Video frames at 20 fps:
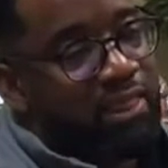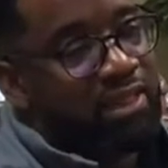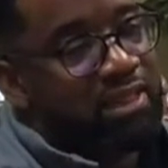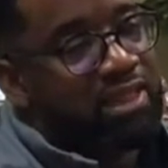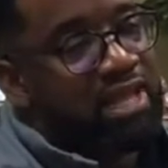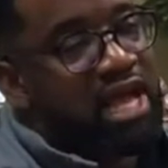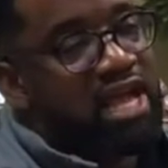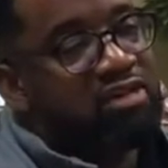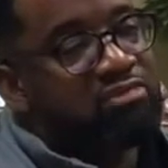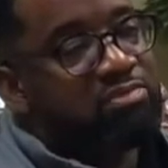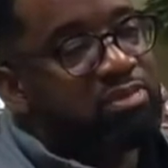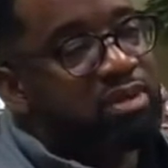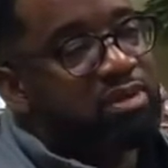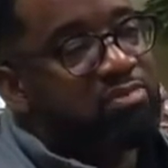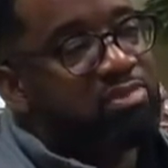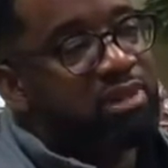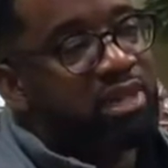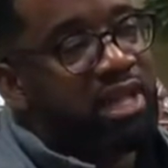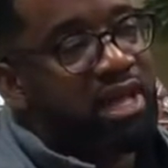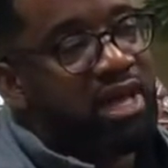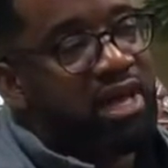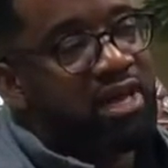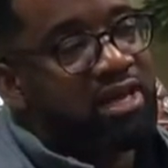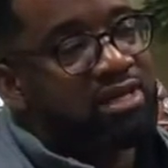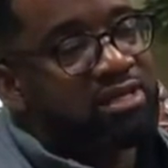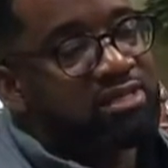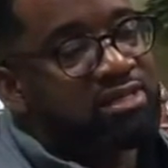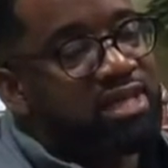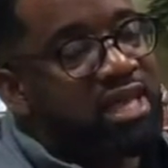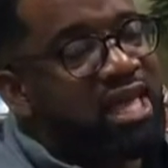Life
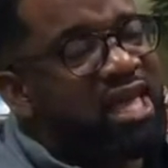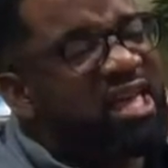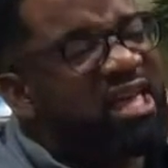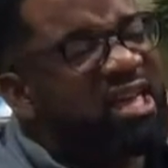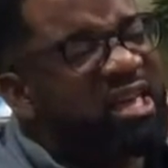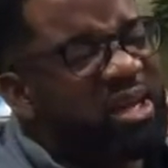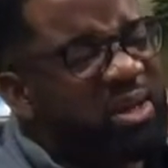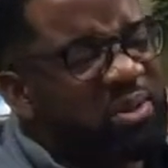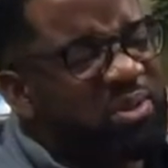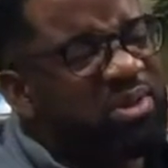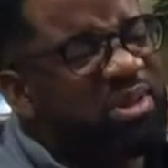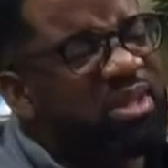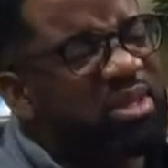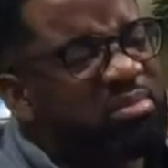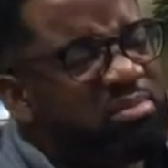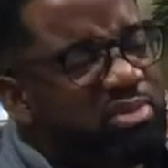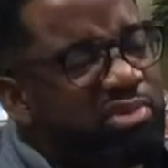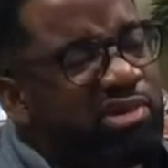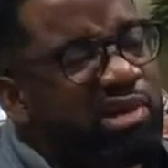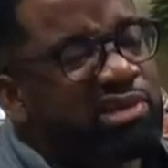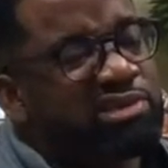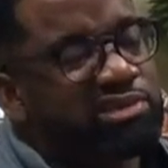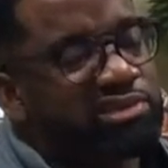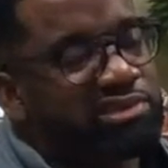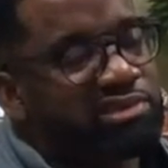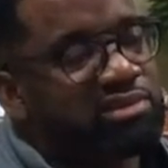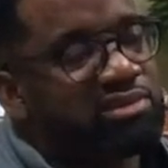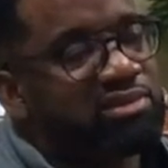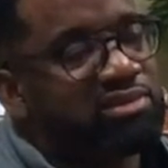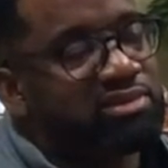applies healthy
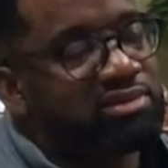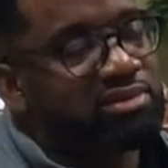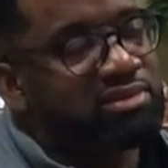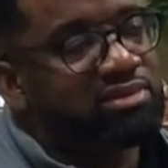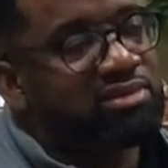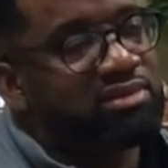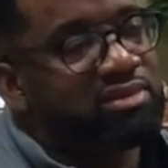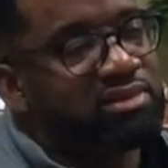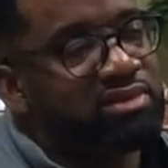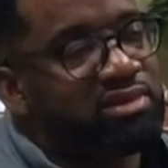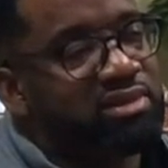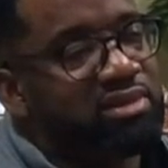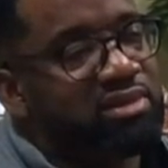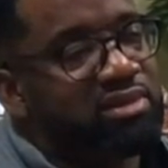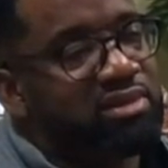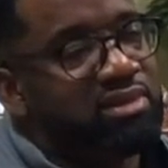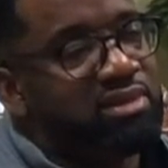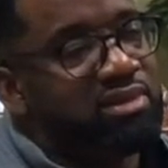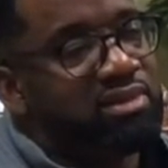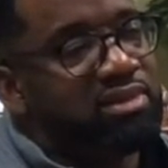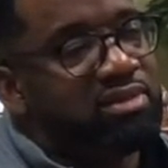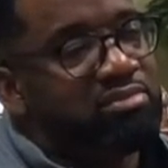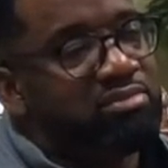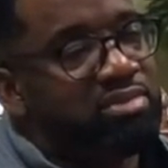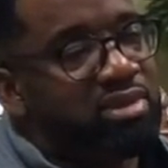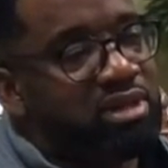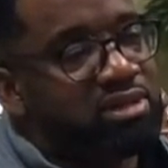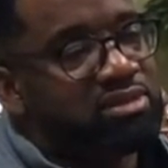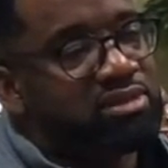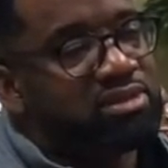pressures.
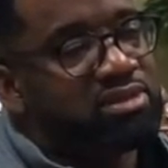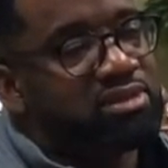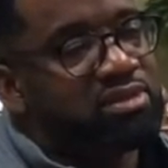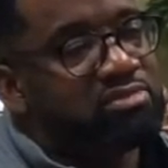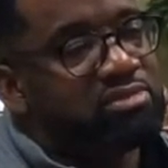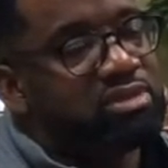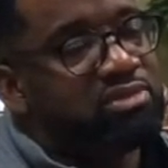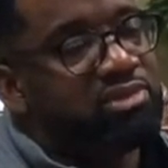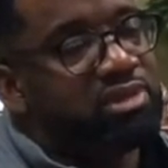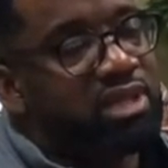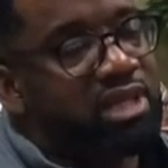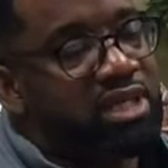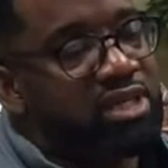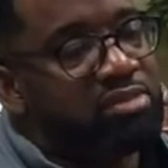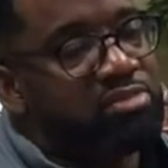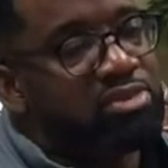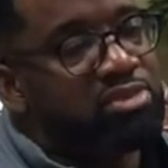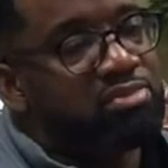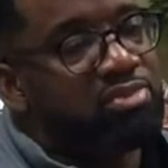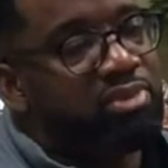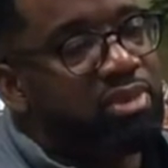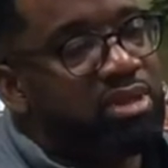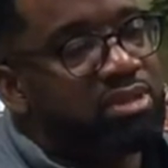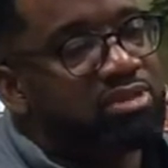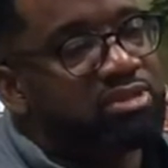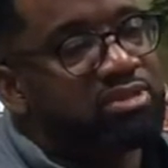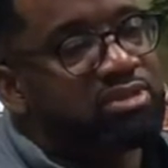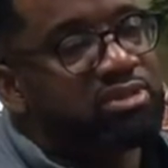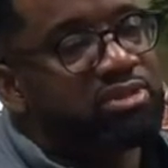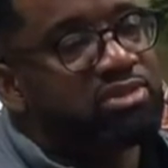Pressures to be relatable,
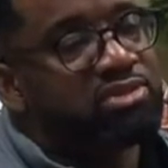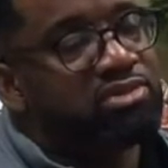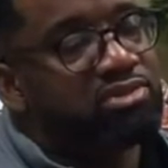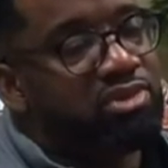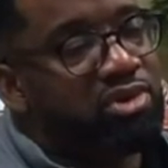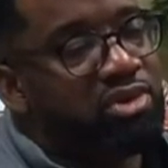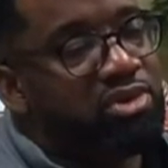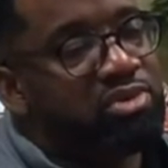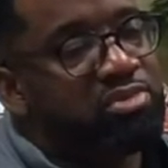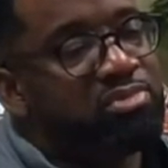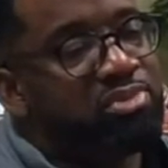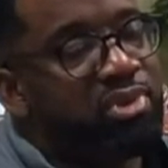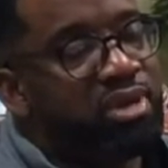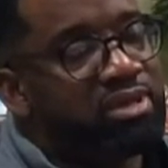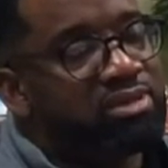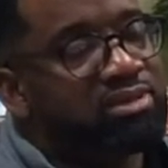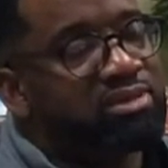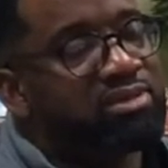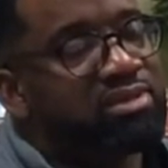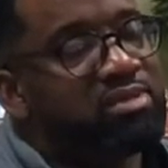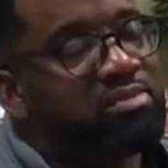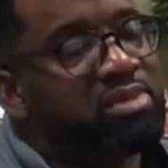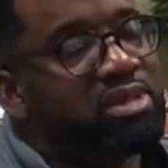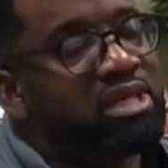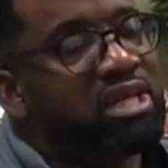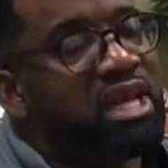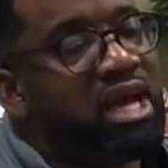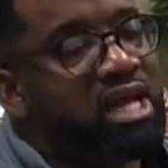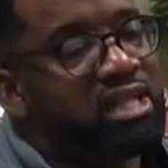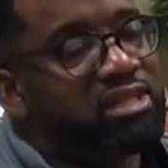pressures to grow, pressures to be
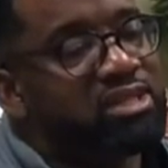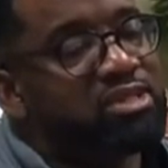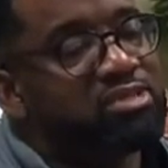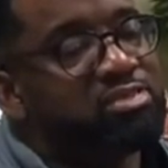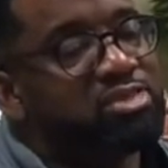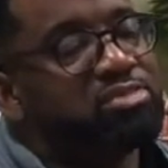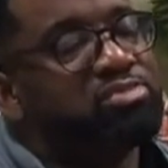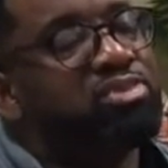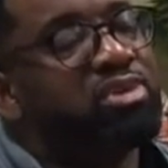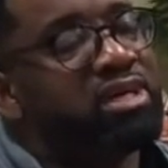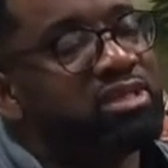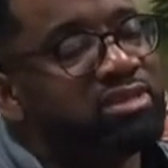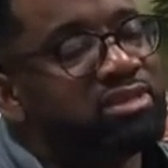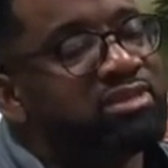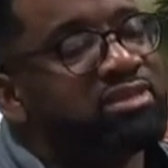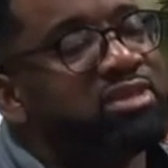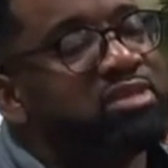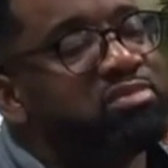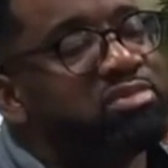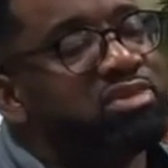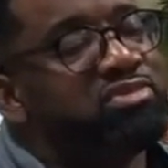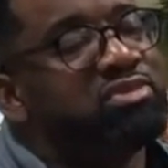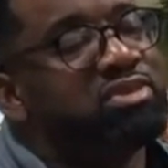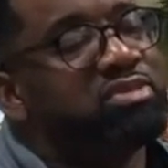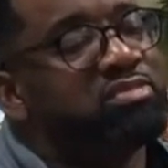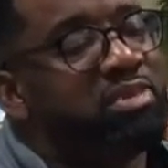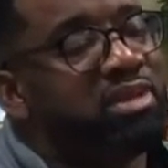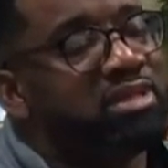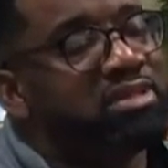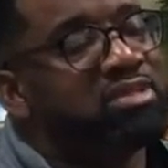knowledgeable, pressures to be
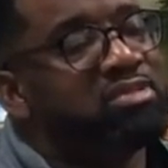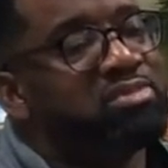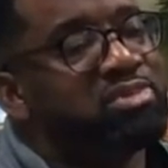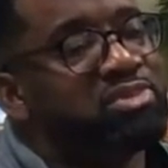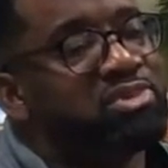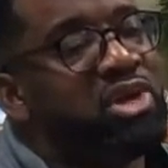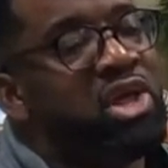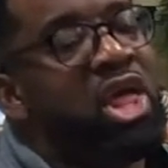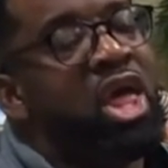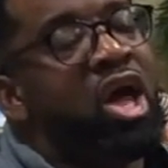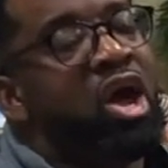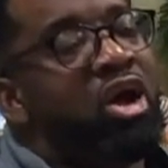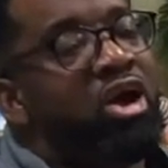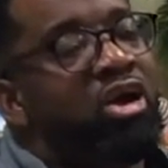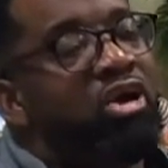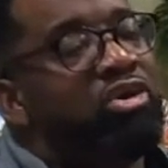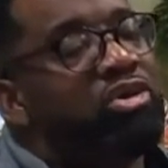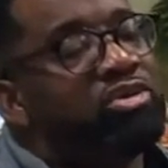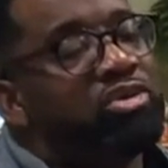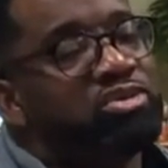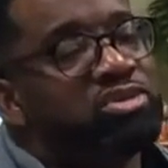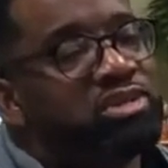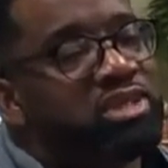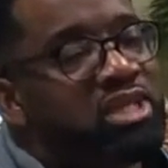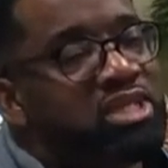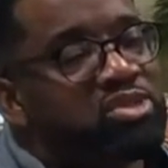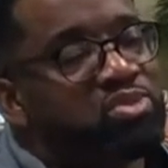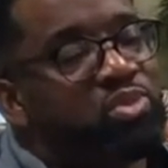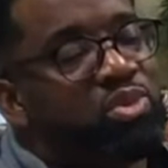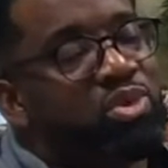responsible. All those
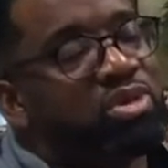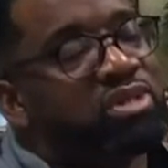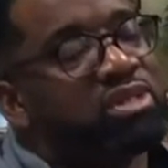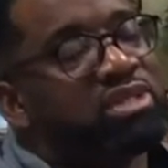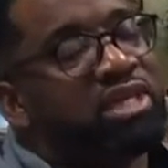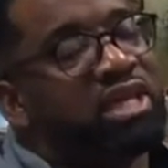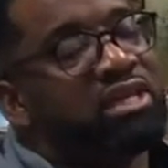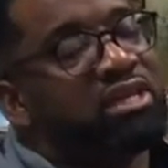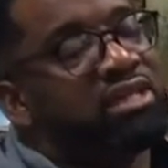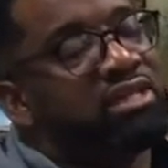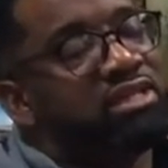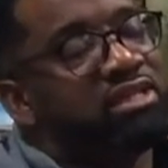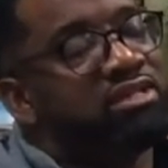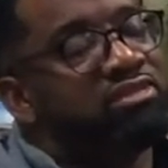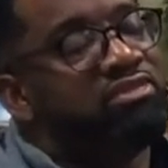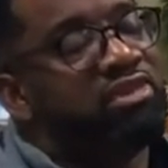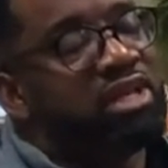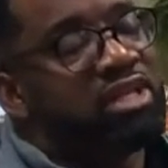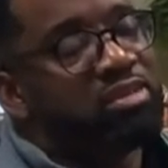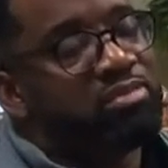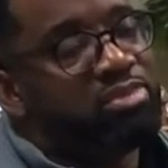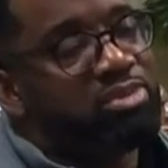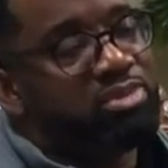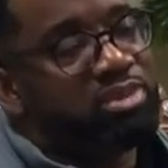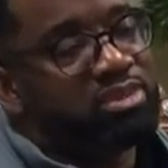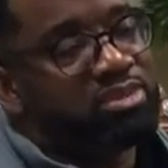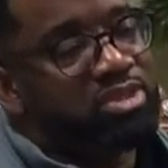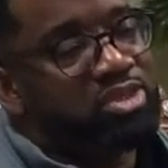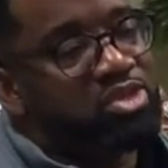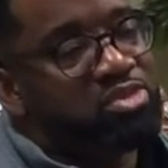things work together to develop
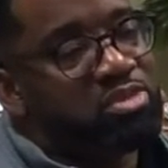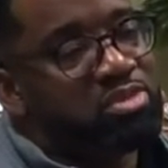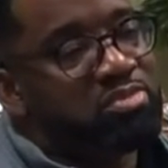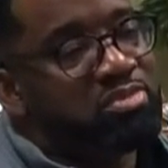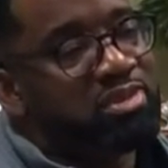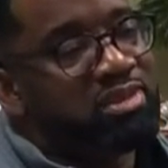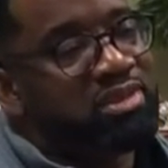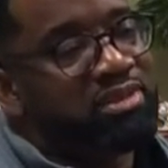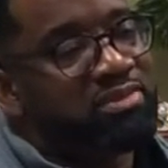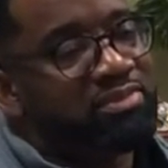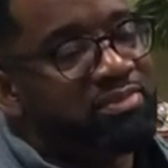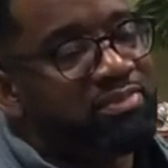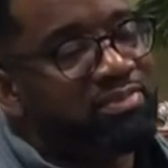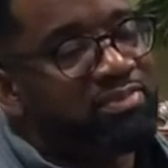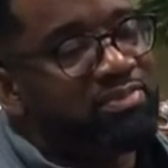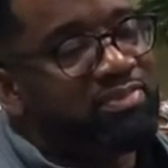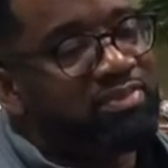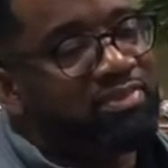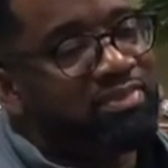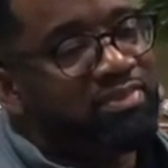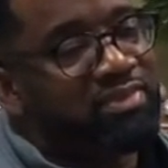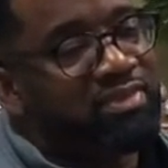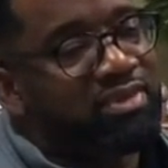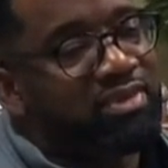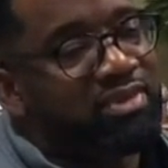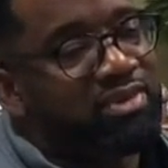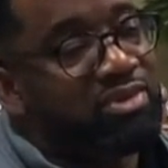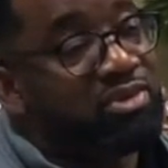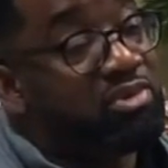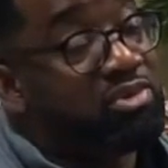you as a human being.
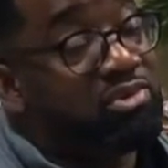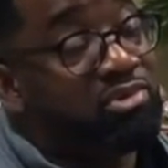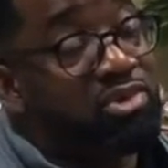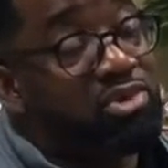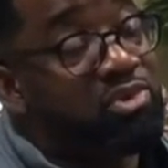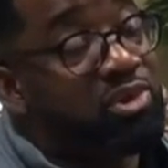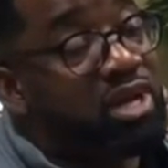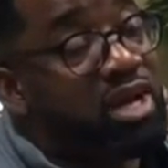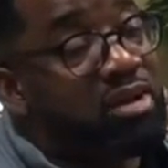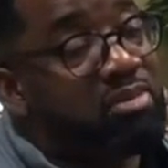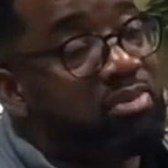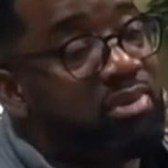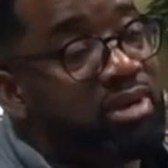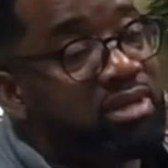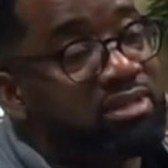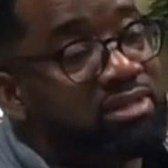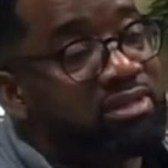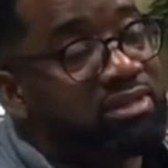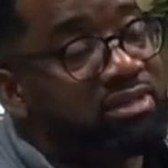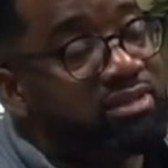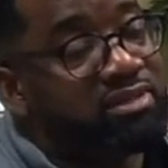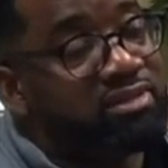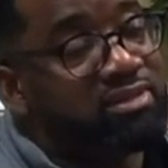You don't grow without pressure.